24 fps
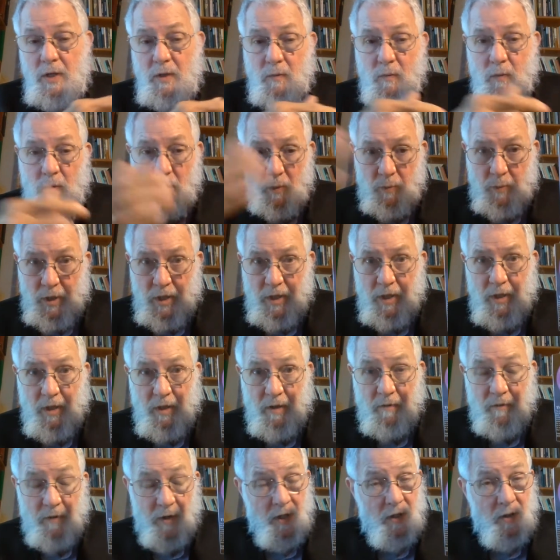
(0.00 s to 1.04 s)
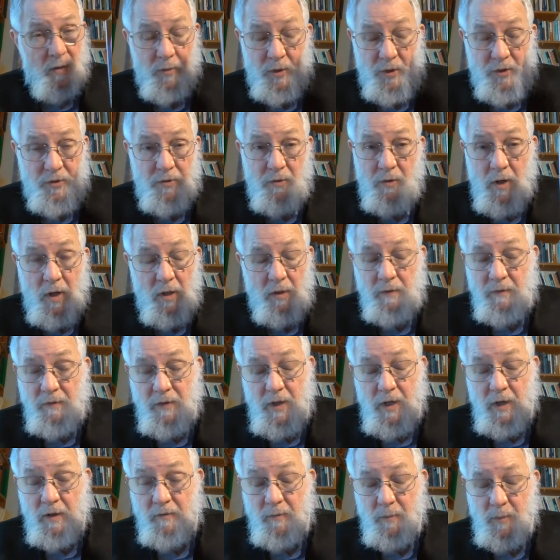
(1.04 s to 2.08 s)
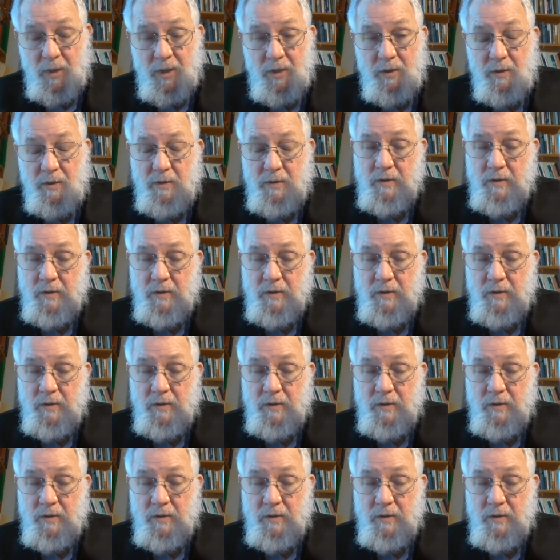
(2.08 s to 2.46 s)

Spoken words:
will be available to all of the government,